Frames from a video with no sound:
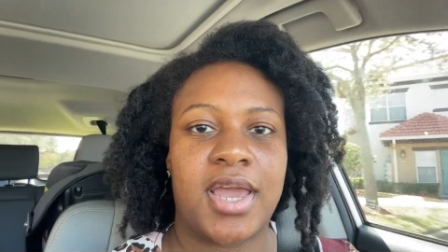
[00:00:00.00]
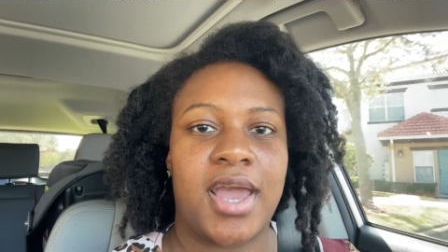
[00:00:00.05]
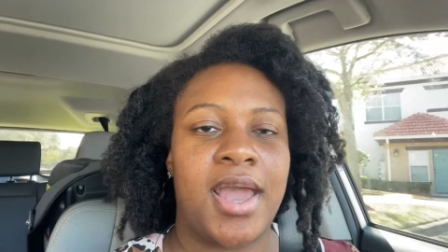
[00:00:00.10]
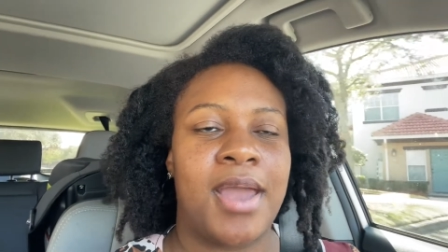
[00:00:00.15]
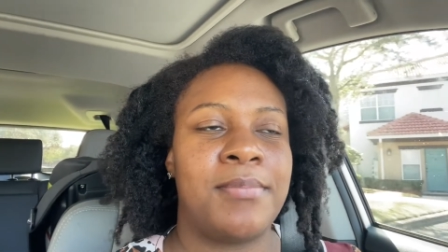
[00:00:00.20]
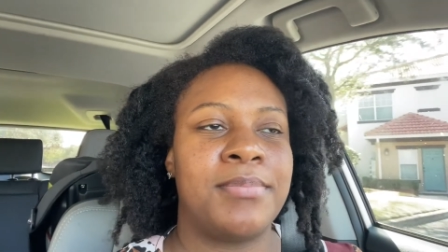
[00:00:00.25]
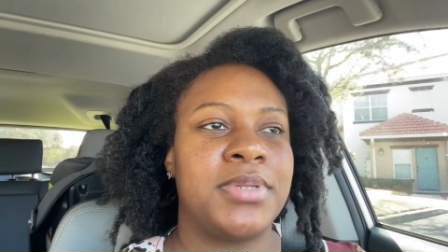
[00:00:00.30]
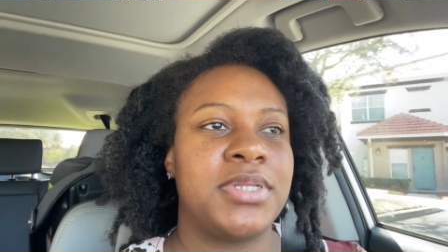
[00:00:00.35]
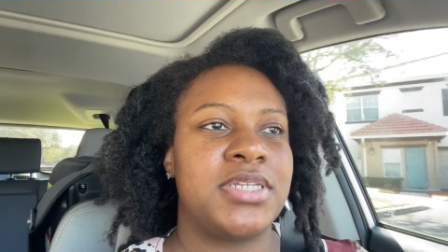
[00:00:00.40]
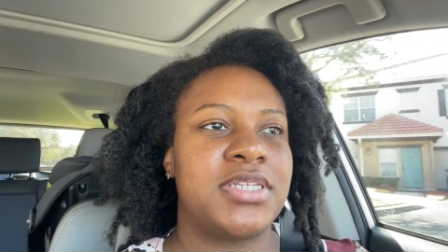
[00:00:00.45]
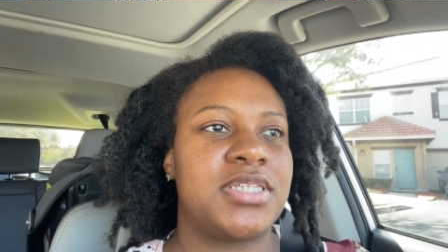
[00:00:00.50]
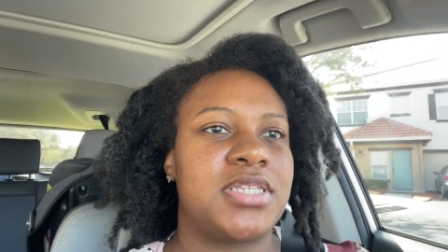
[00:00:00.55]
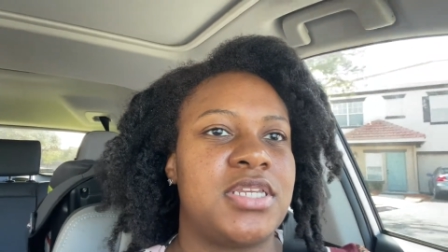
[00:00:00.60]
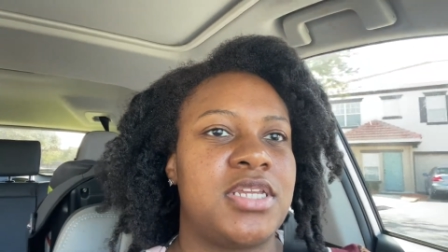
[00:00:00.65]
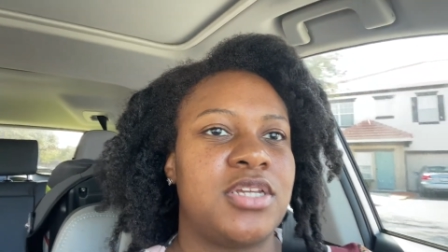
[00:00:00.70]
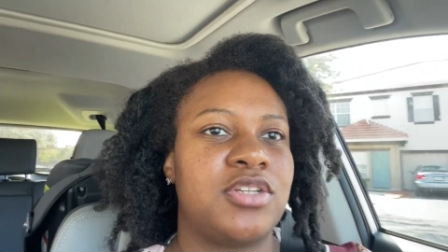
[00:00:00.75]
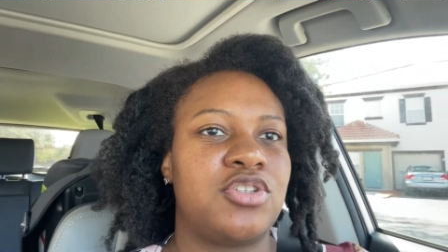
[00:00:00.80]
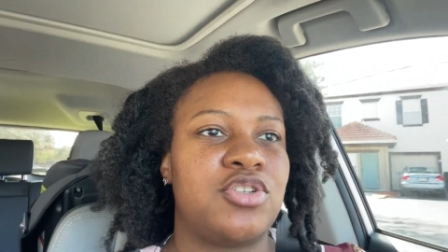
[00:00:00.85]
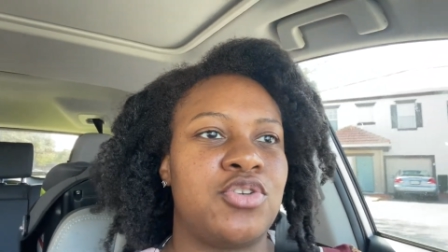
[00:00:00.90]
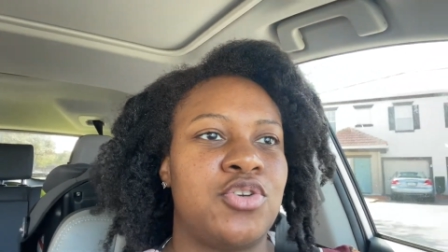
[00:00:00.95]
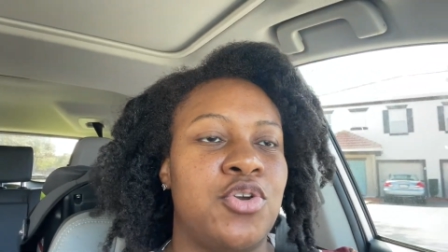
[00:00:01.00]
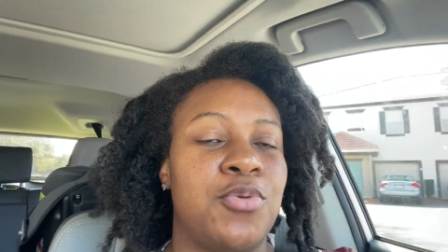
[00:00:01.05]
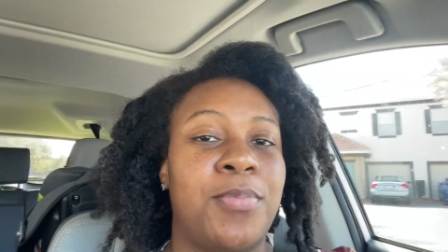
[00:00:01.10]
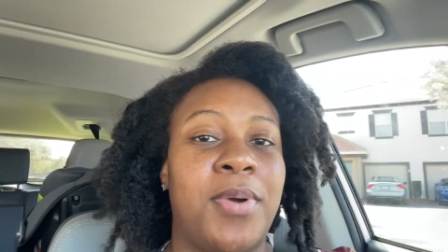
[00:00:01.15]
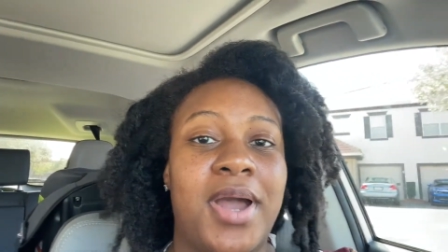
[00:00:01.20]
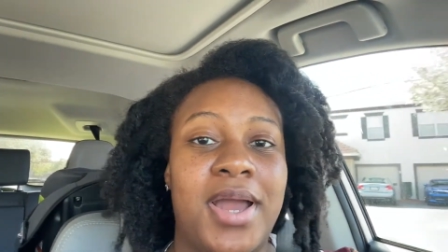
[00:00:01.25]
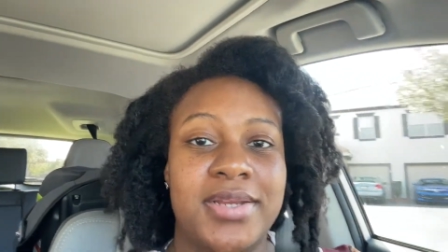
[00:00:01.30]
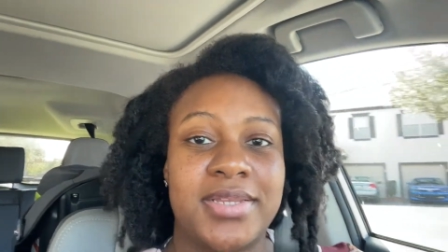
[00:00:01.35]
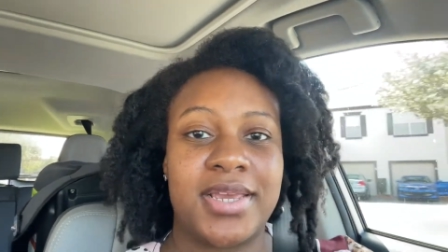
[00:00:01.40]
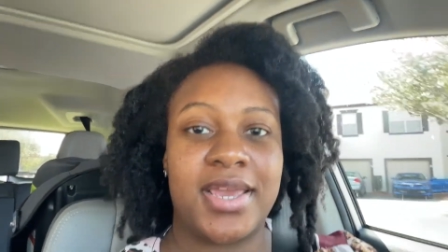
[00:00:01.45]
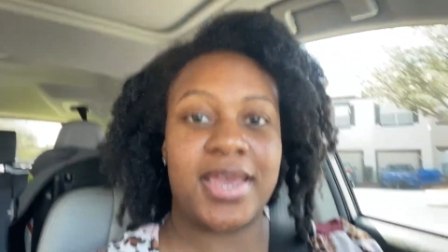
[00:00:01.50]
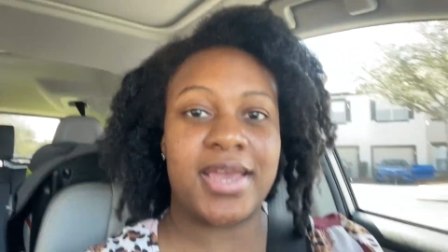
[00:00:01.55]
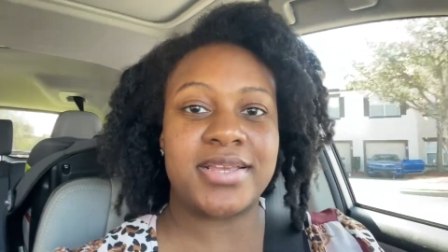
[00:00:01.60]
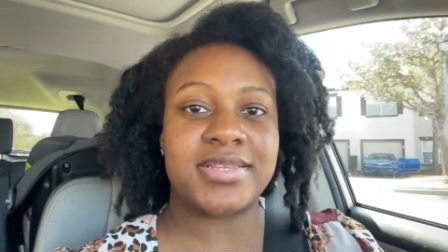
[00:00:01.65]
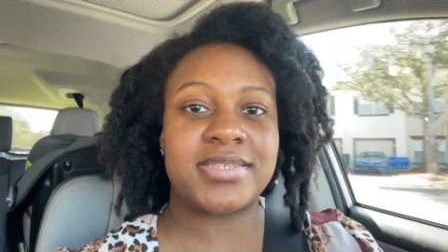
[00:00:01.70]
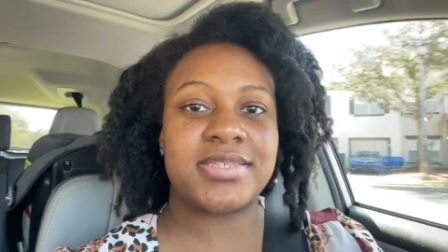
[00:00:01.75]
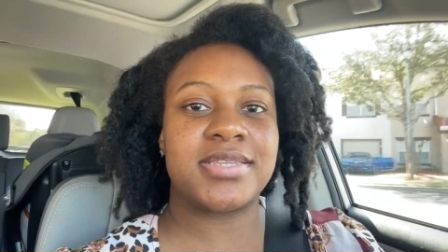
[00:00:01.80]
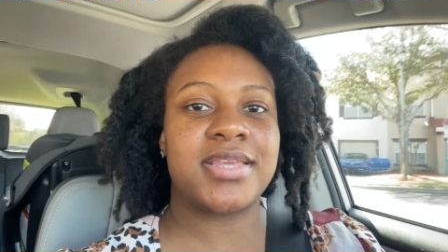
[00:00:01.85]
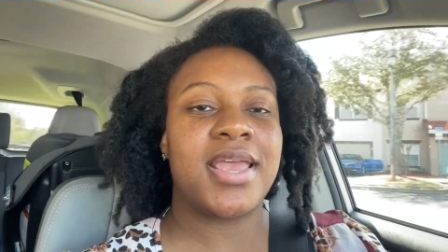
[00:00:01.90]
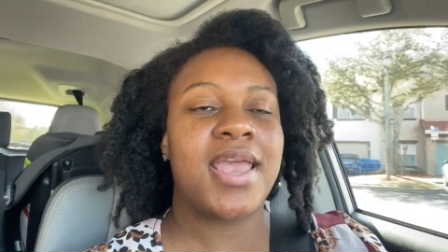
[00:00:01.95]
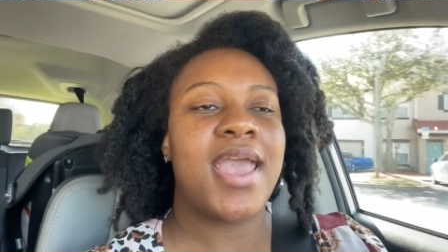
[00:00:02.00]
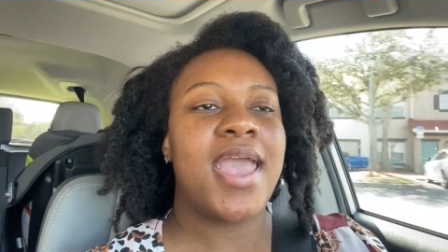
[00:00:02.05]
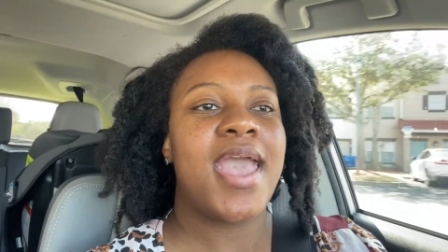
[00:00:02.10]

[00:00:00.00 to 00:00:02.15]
I'm listening to podcasts.